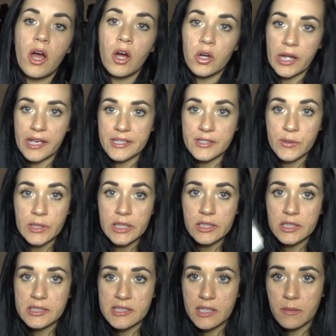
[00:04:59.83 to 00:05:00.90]
Okay, so a
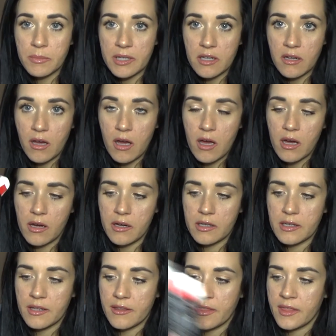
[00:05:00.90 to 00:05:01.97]
little tidbit
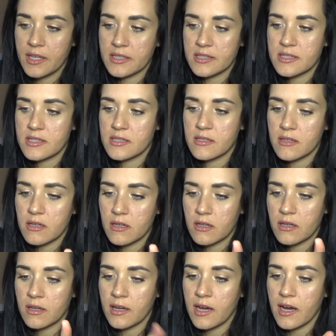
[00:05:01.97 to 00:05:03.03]
on this
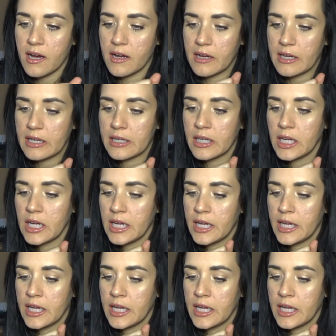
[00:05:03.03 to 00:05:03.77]
guy.